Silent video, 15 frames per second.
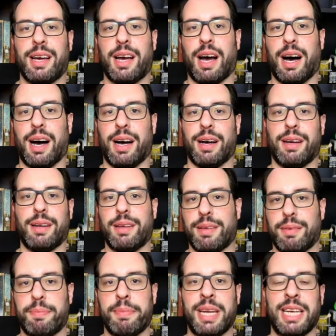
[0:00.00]
uh,
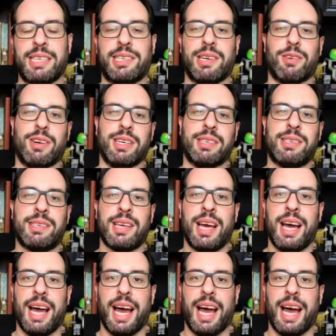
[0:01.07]
miniseries,